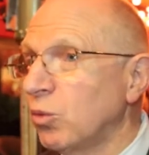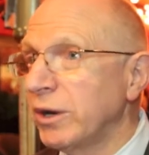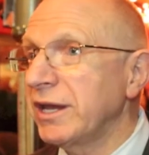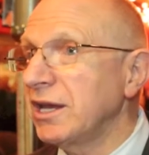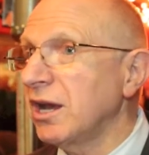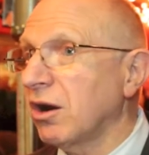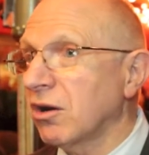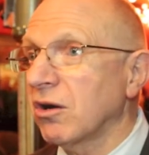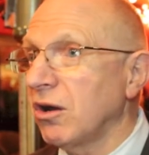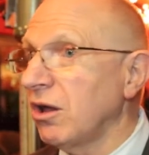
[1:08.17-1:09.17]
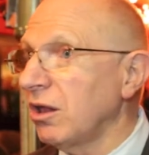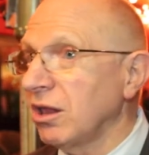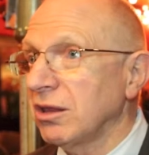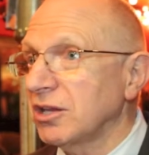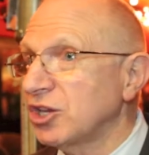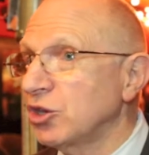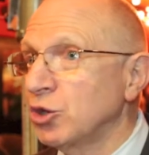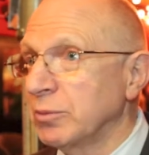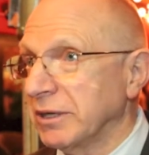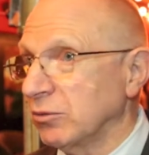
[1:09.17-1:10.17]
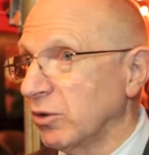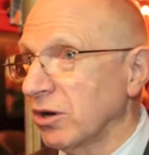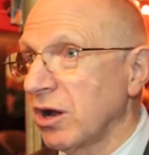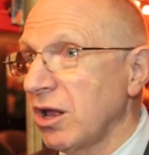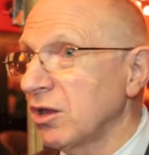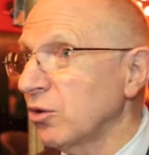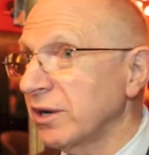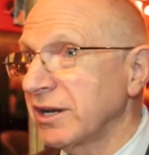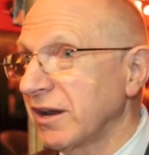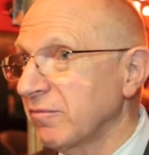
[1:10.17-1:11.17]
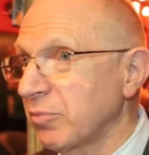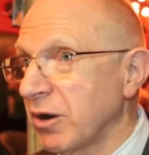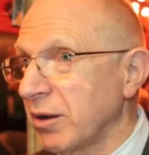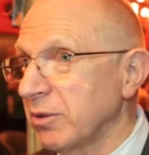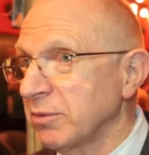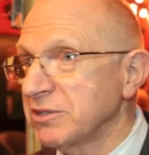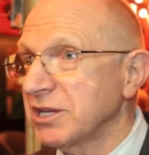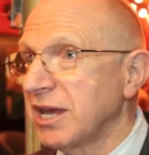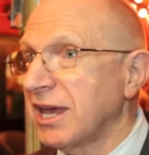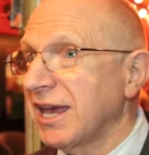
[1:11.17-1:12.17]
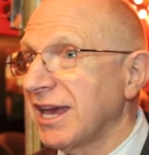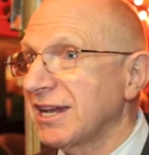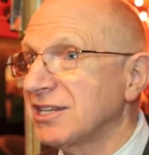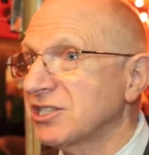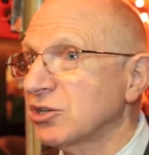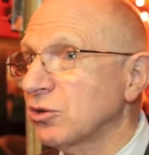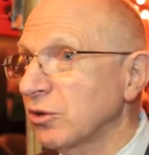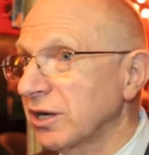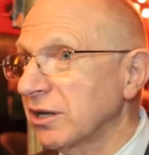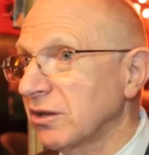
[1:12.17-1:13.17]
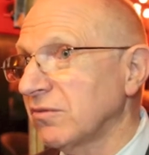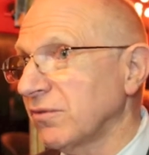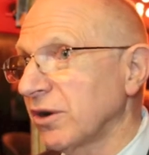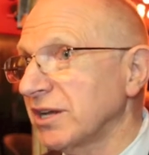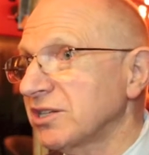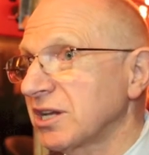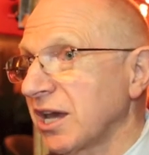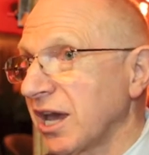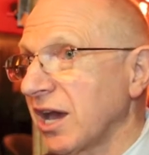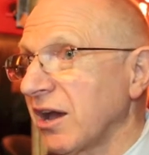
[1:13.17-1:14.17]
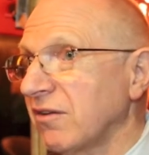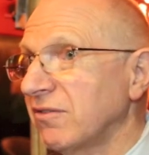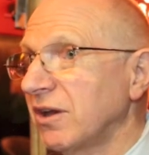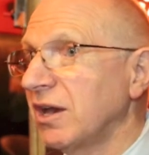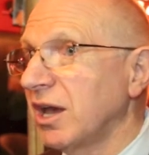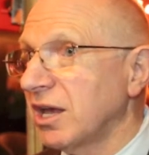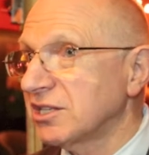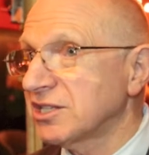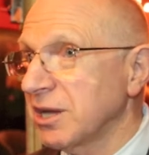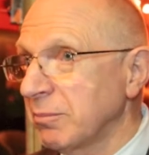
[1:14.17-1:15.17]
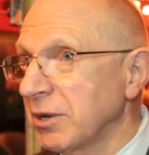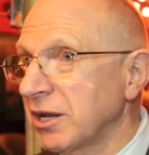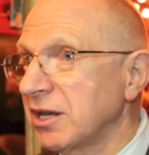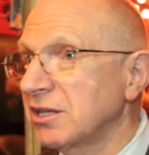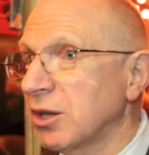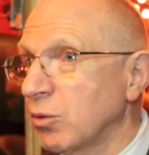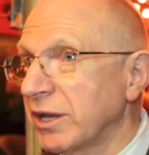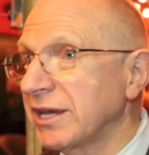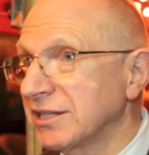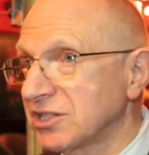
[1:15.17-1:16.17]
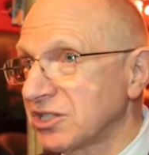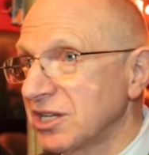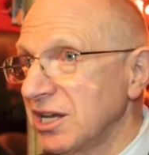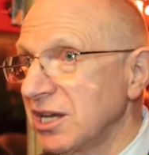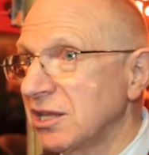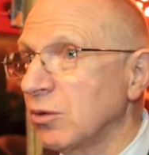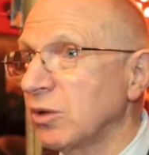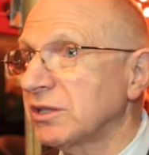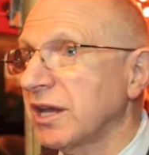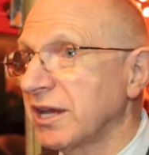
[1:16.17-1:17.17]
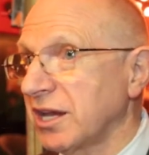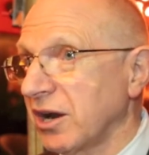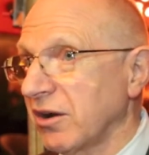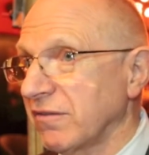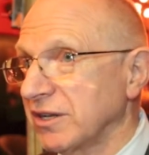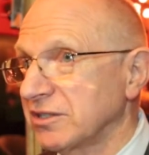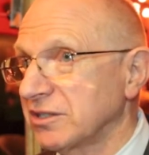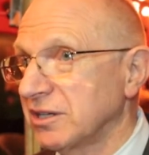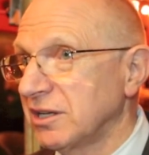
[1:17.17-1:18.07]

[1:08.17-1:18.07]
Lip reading: We are all human, we're all going to have problems, and it's critical for us to have somebody that we can see that will take care of us.